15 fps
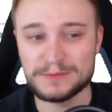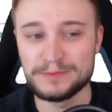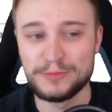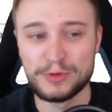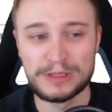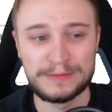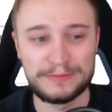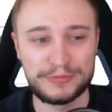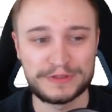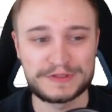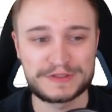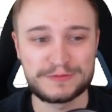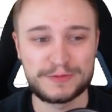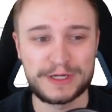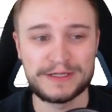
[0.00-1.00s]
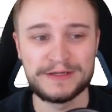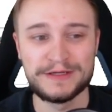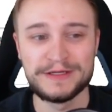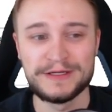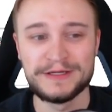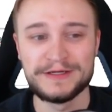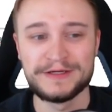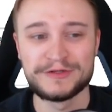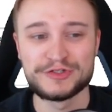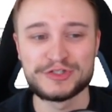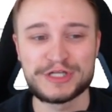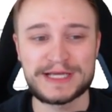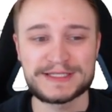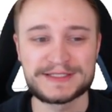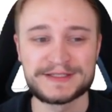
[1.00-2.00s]
Bullet points 1,
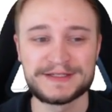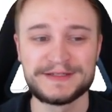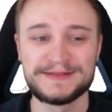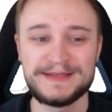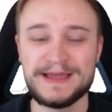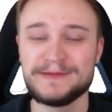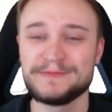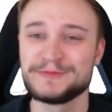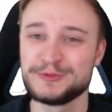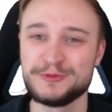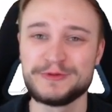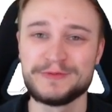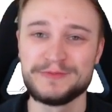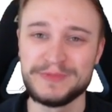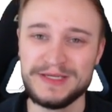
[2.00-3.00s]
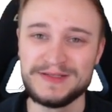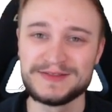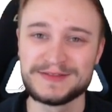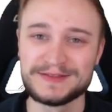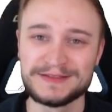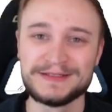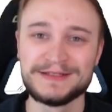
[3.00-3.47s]
just dab to the beat.